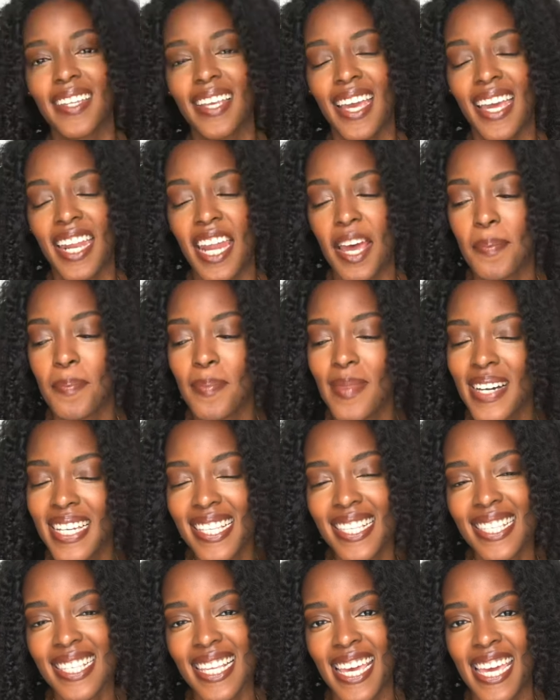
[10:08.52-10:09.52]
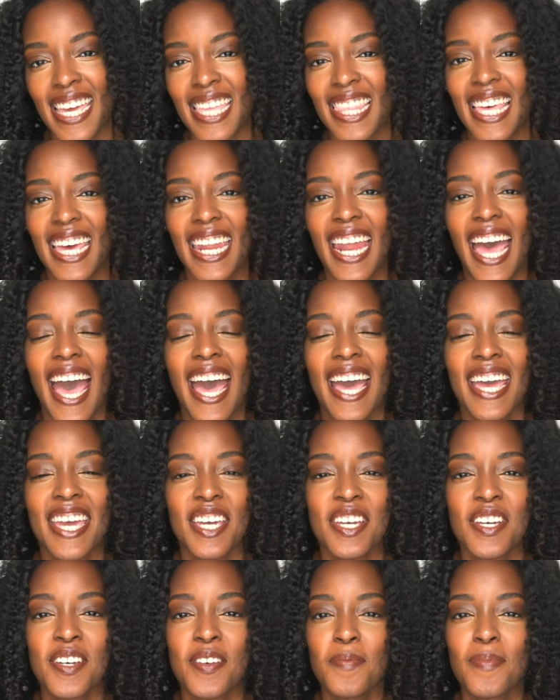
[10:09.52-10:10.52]
And I must say that I
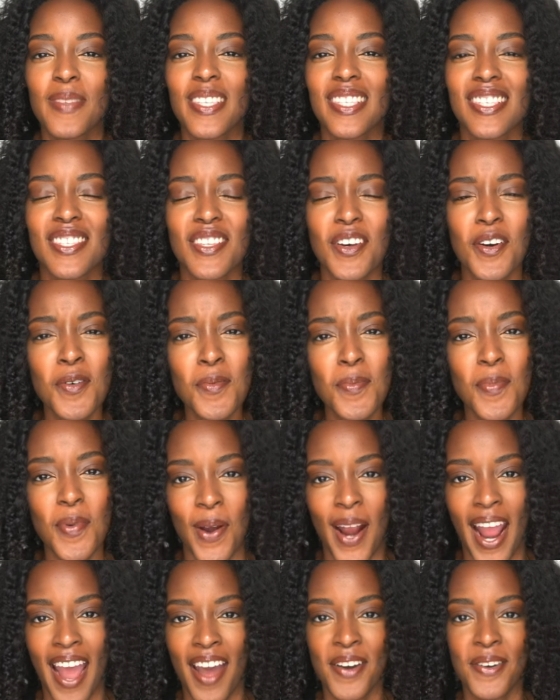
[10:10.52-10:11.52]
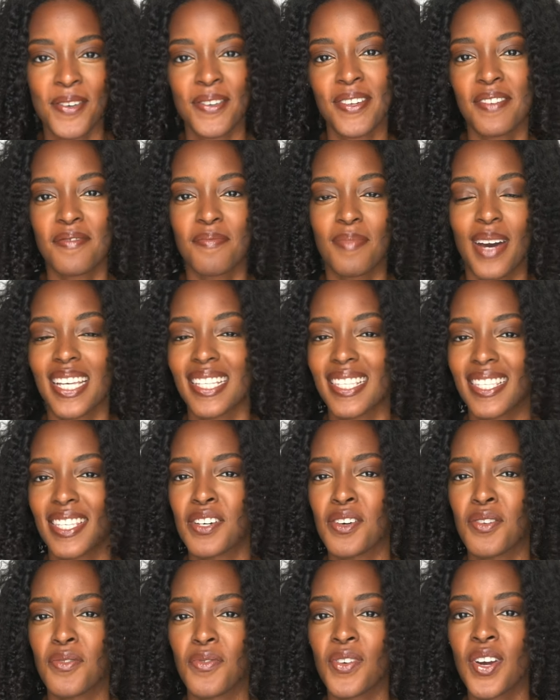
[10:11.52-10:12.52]
am so proud of
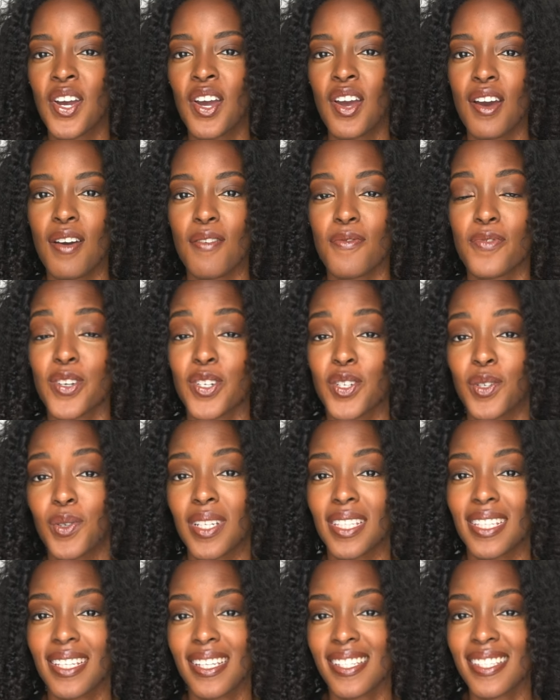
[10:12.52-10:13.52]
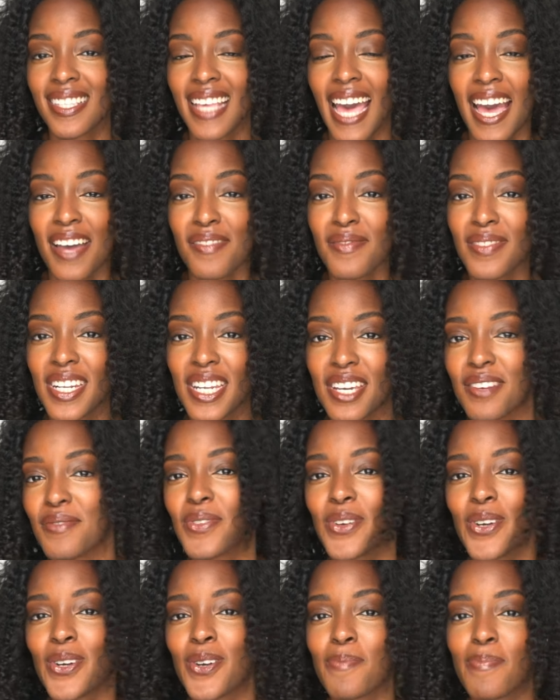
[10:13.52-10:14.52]
myself for doing this. I've
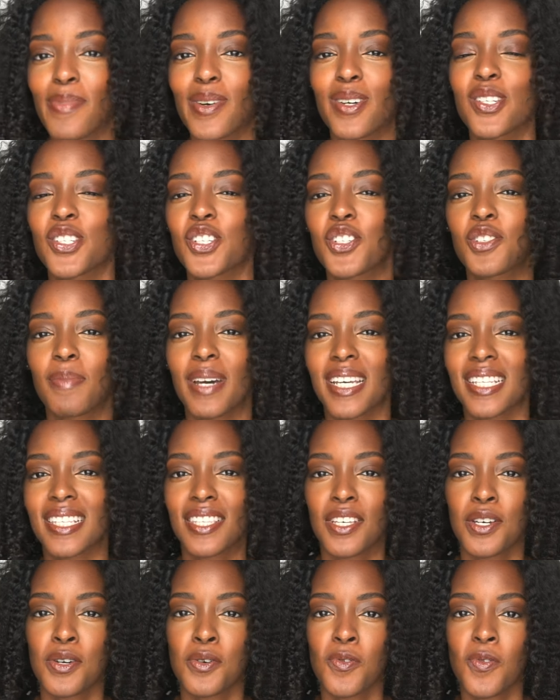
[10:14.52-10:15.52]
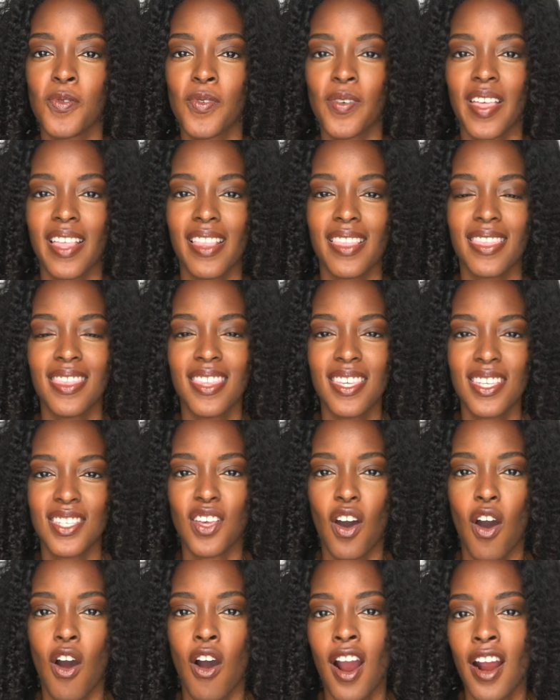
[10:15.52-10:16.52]
never pushed myself this
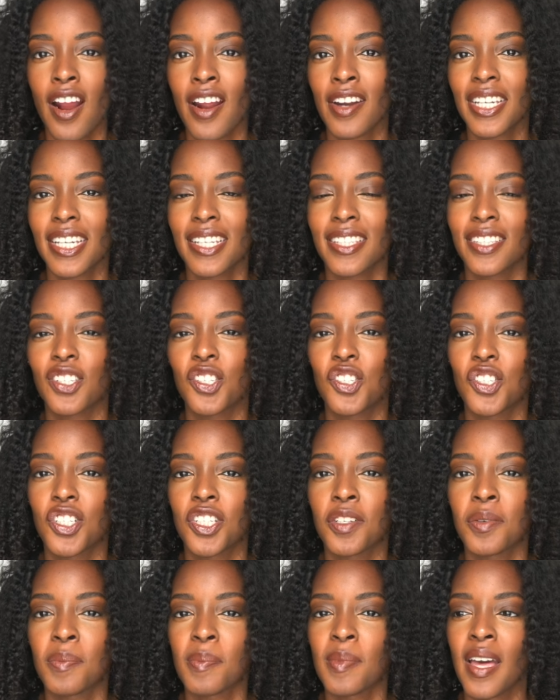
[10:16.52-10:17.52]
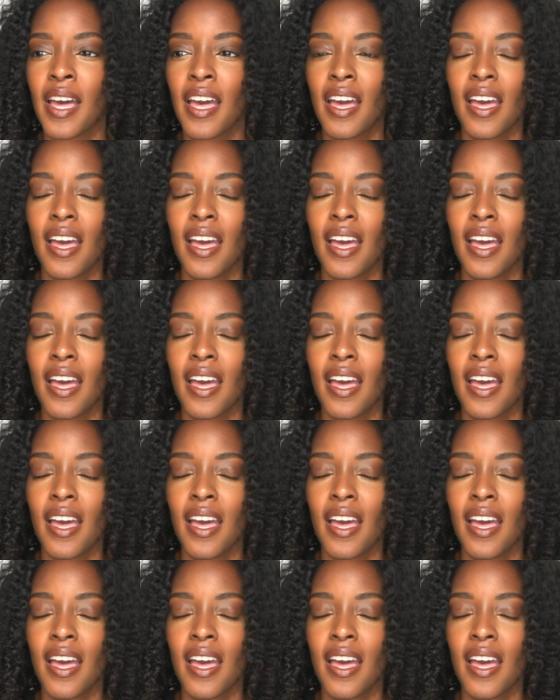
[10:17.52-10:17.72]
hard in the gym